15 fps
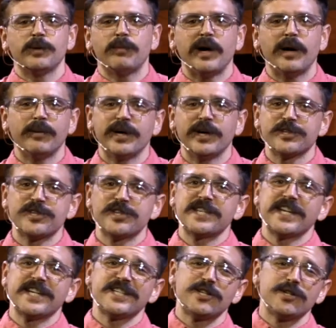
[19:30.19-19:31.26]
The Bible actually
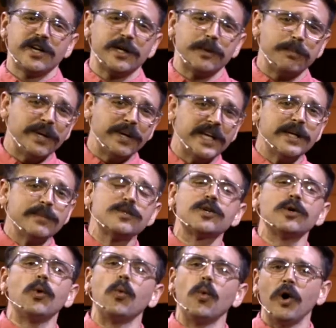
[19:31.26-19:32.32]
says he tried to pin him to
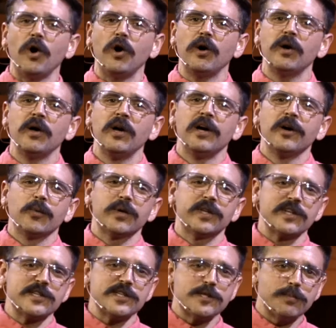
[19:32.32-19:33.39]
a wall with
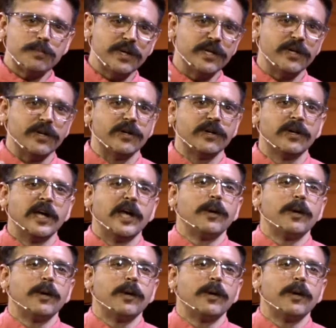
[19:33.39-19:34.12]
a spear,